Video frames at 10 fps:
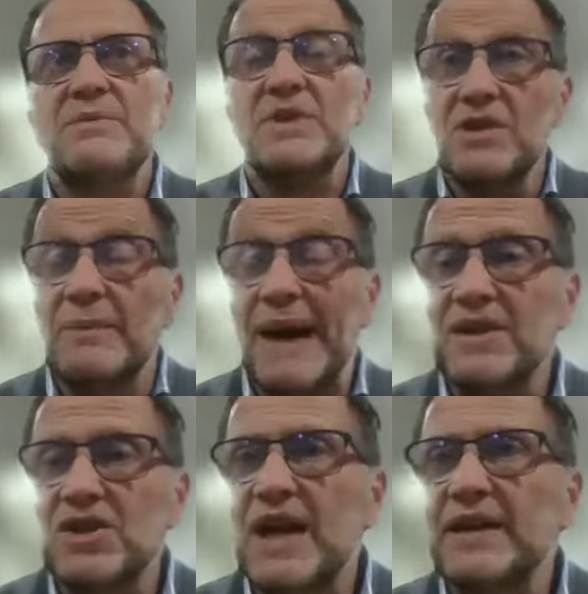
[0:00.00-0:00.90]
We do the
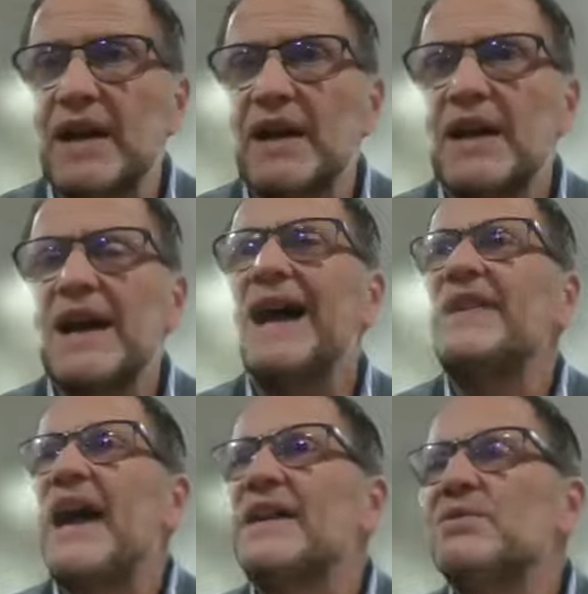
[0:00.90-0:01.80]
manishtana,
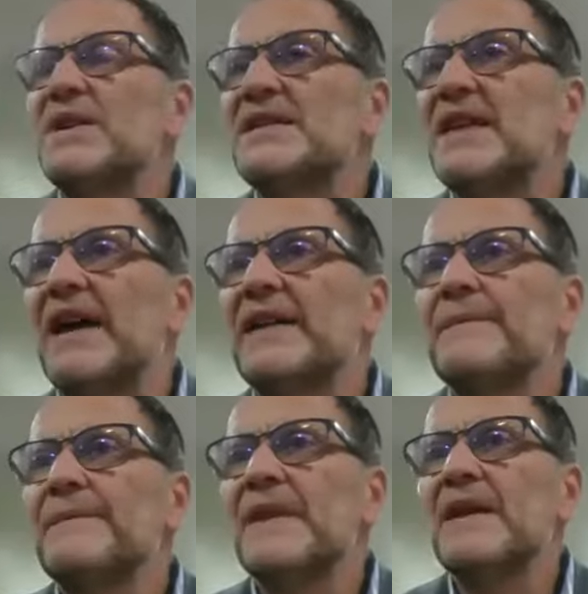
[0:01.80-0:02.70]
and then we say,
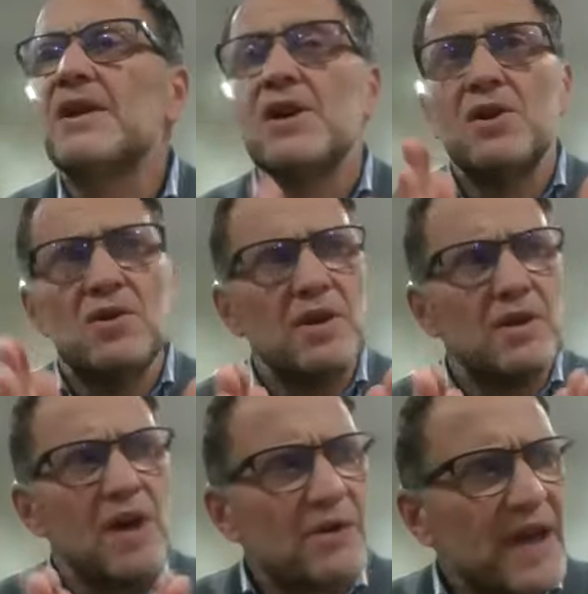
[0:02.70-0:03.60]

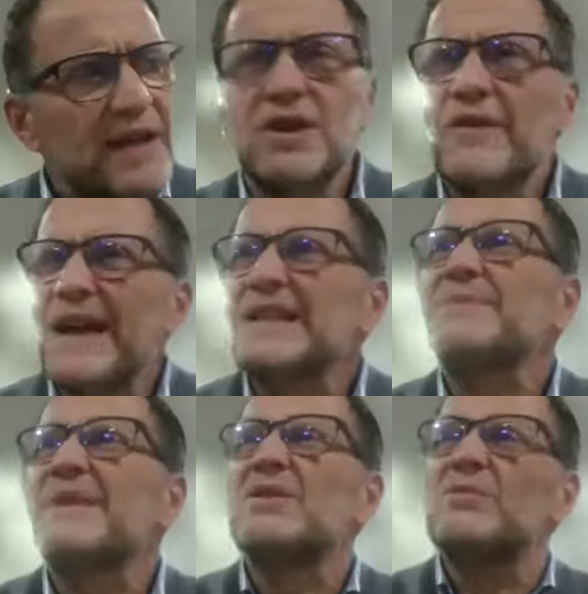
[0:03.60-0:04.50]
okay, you've asked
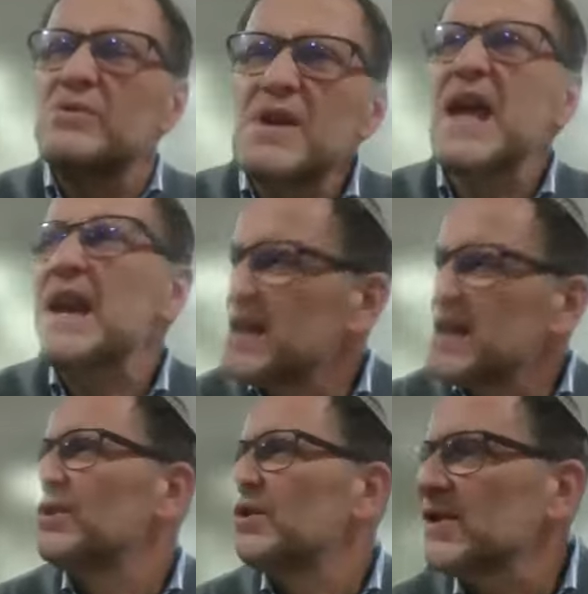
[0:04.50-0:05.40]
me some really
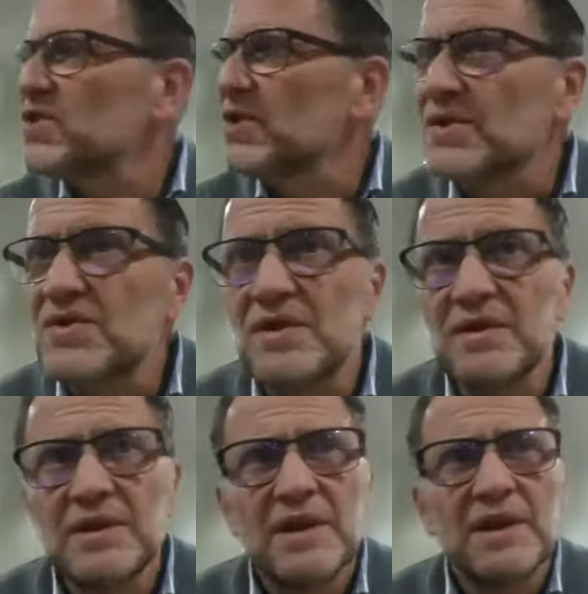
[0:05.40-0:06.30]
good questions.
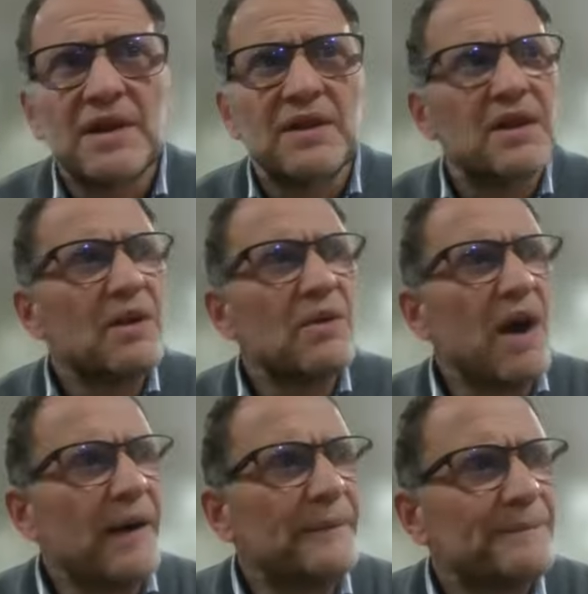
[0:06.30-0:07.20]
You know
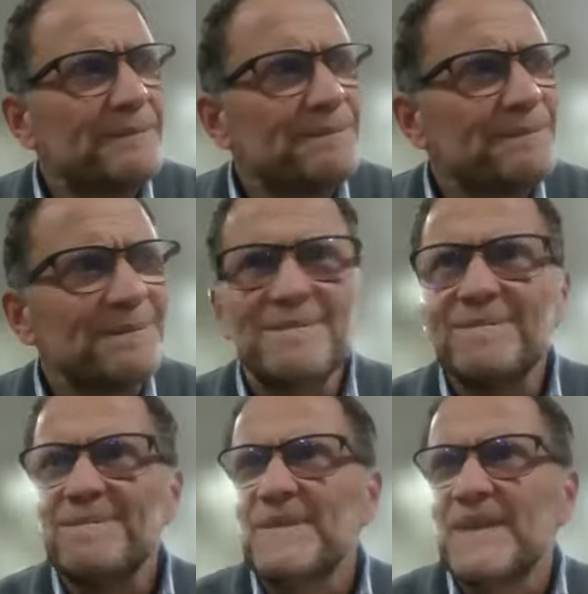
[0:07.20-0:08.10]
what?
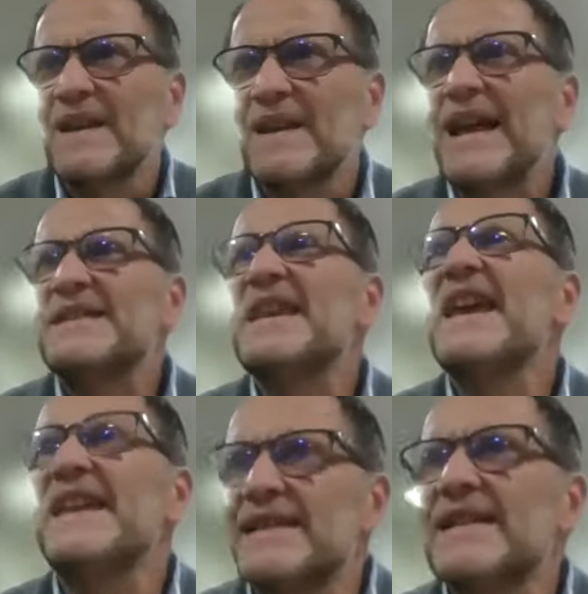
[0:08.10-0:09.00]
Let's
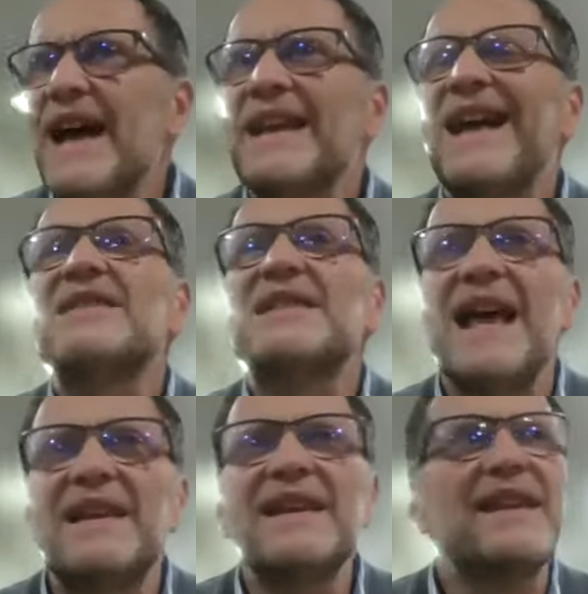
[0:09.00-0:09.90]
eat, and I'll
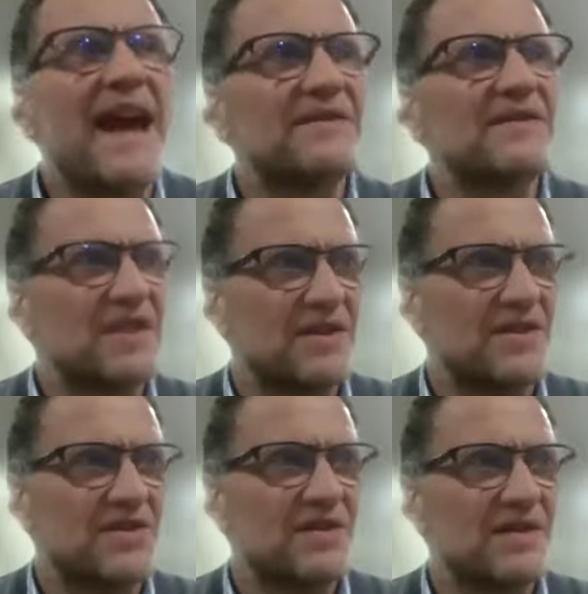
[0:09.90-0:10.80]
tell you the
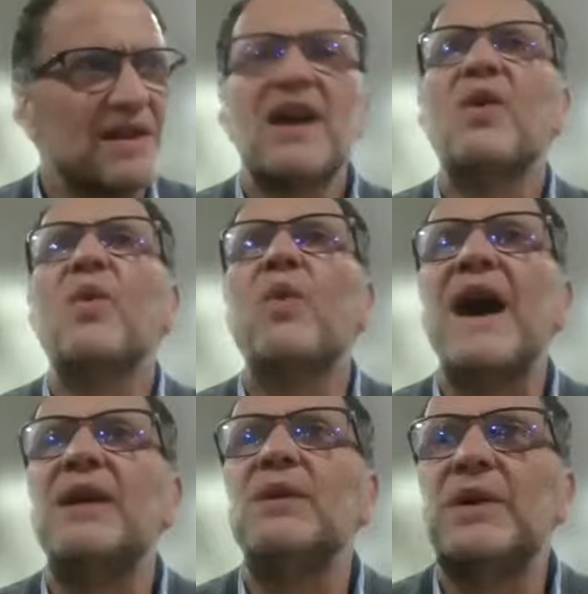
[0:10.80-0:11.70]
answers
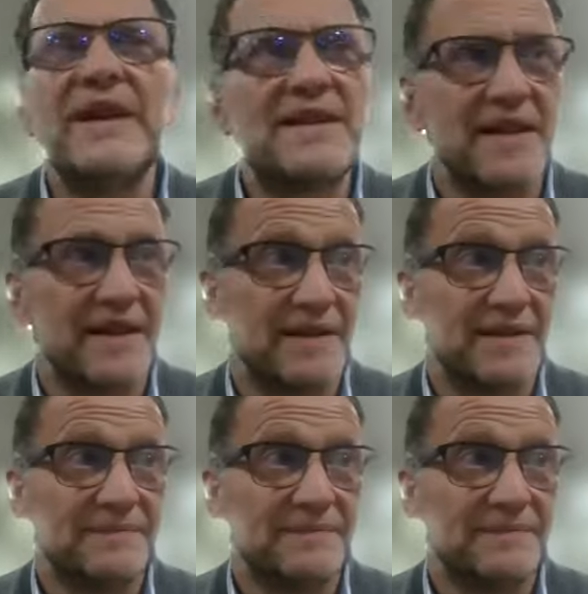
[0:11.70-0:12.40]
while we're eating.